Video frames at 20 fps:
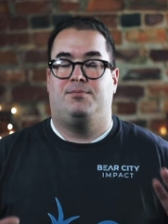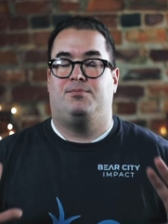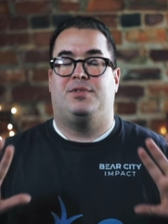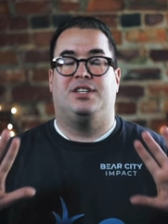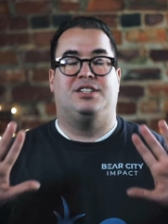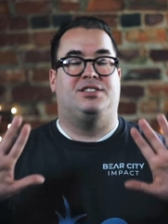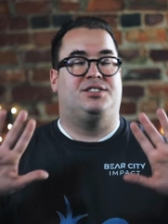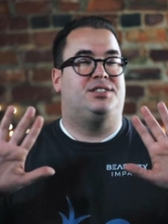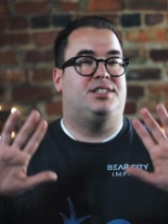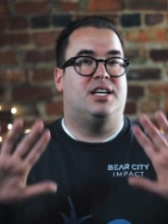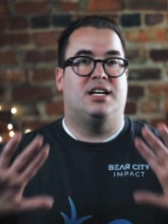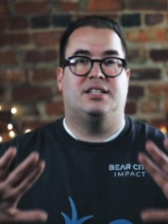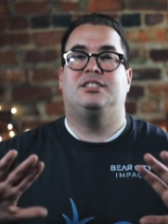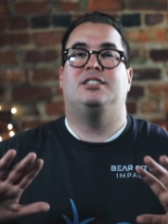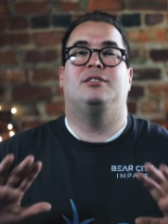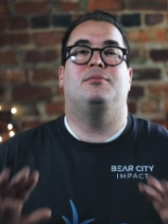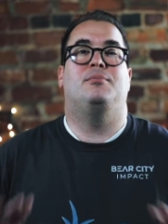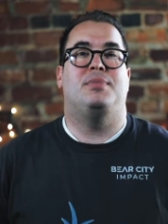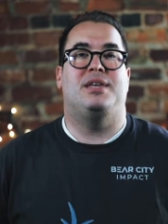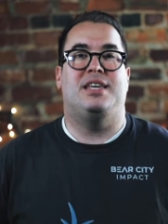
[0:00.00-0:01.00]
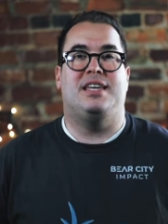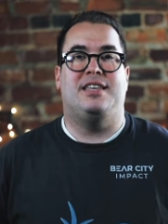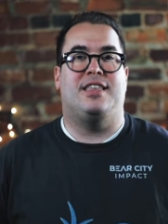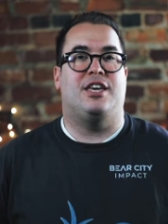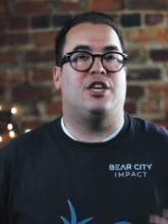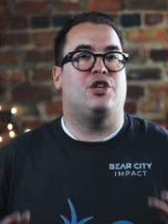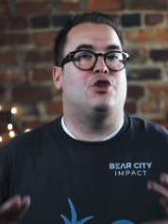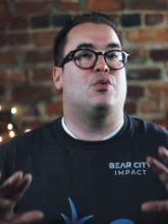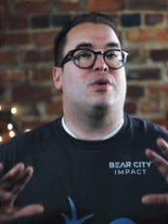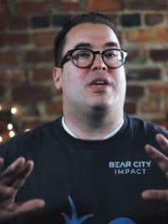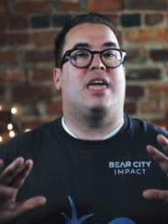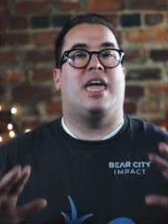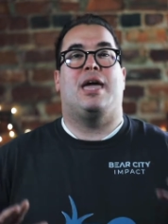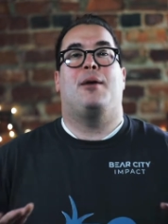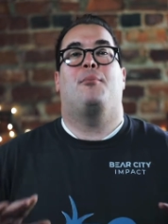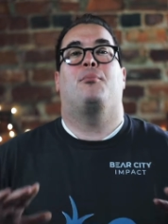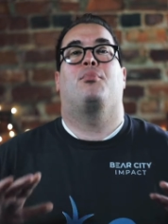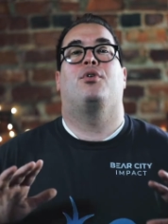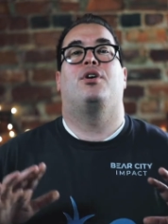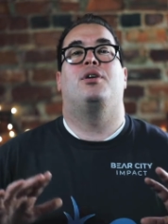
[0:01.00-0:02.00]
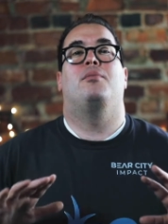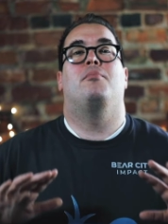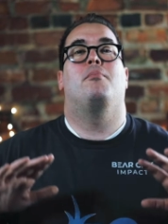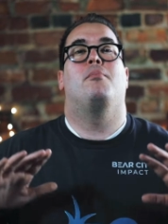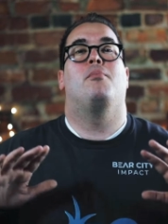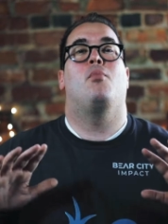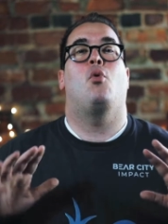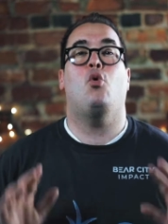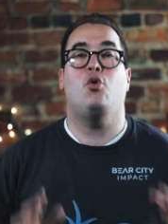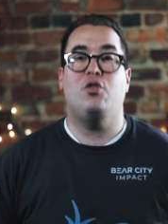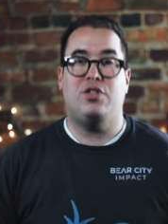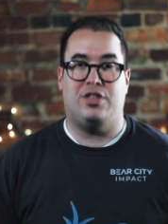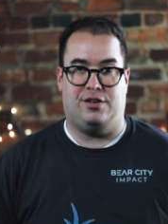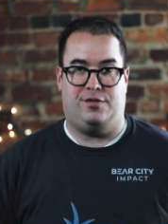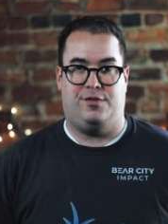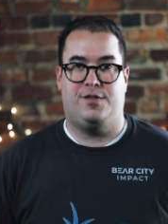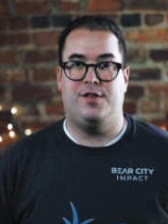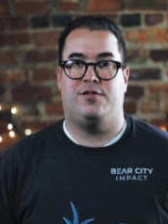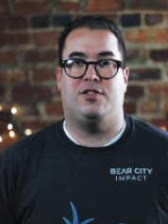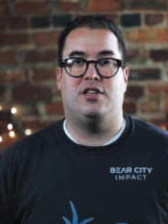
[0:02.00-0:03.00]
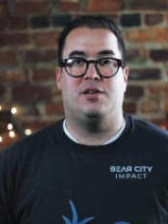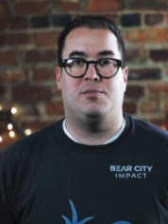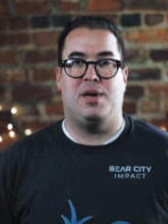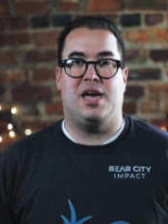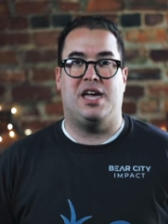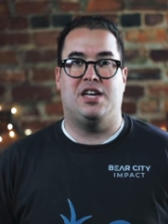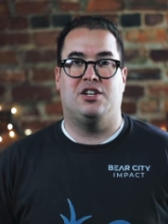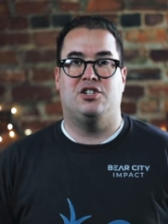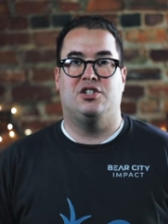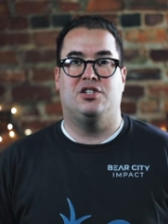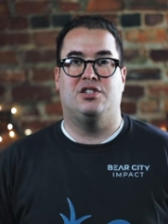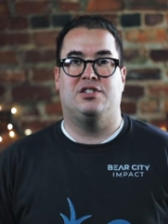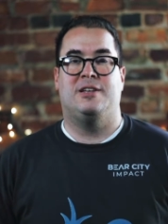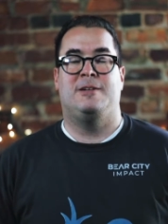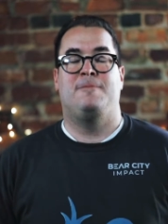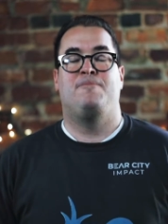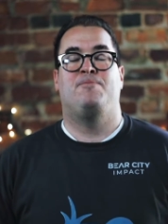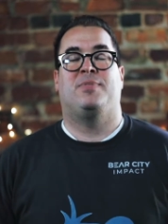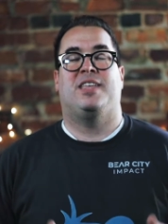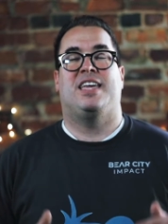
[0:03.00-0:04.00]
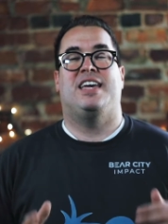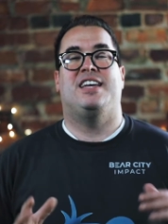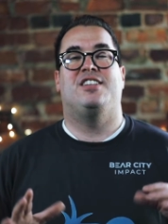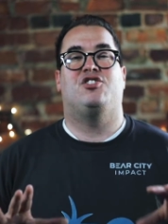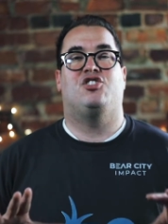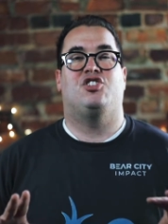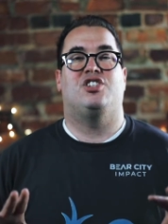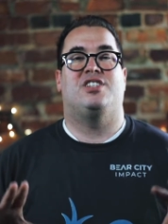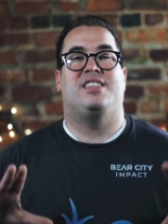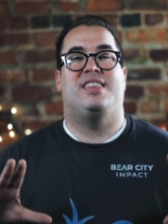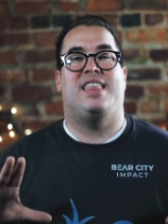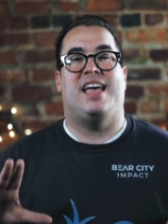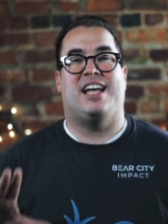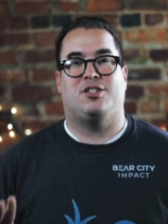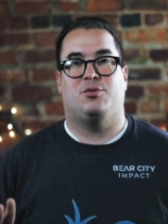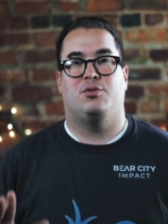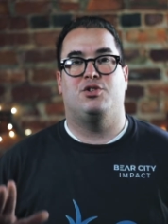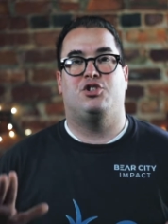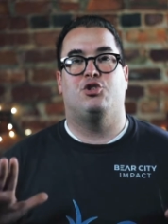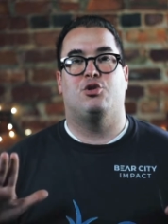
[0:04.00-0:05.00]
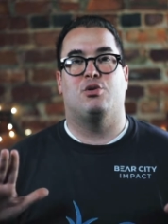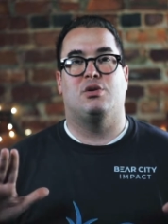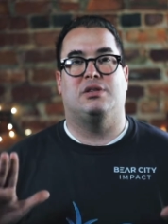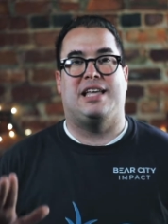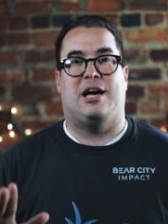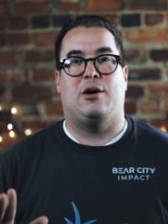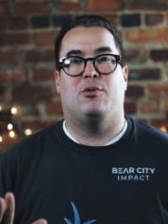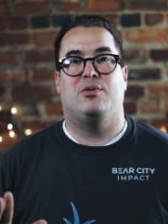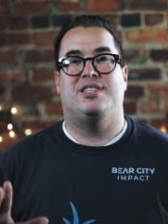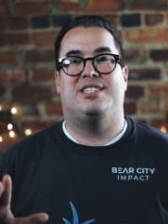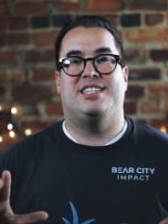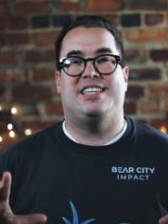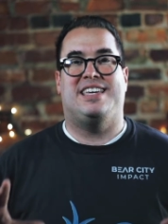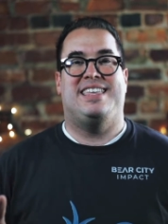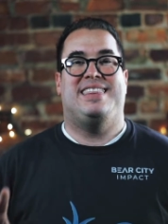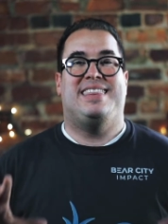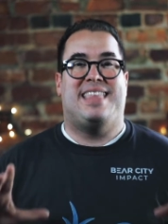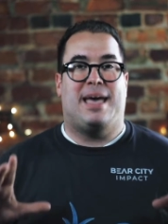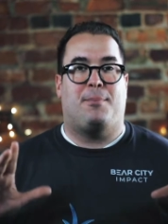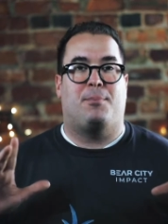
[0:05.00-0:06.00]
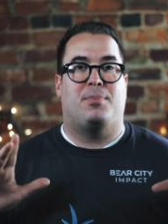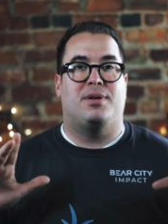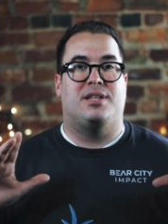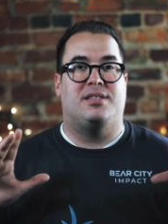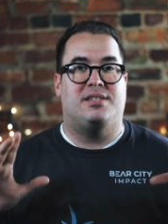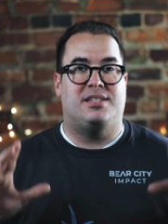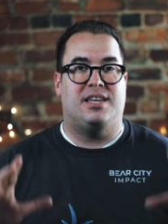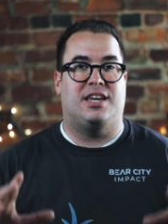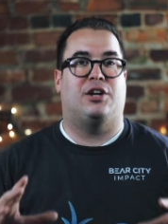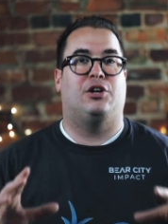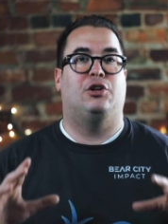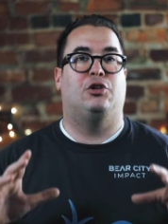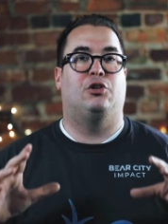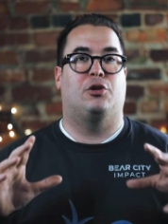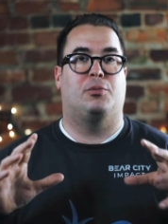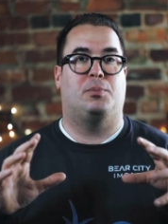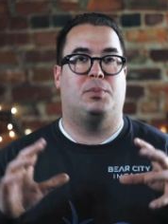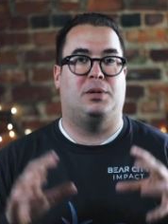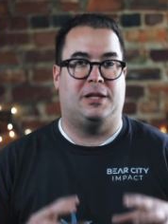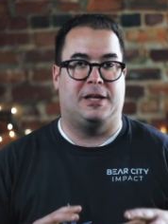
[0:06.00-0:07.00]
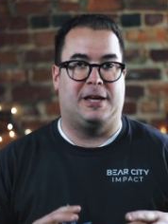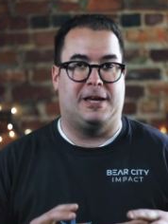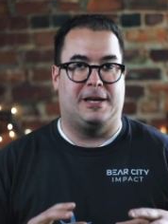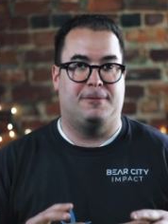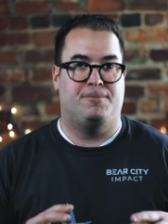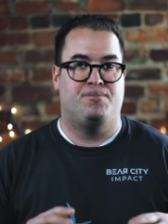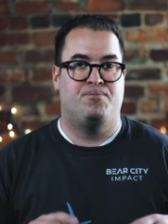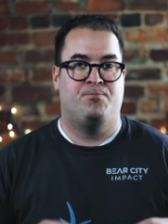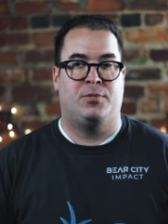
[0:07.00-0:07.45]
this doesn't mean that you can't print more than 50 pages. It's just that's what your allowance in that particular plan.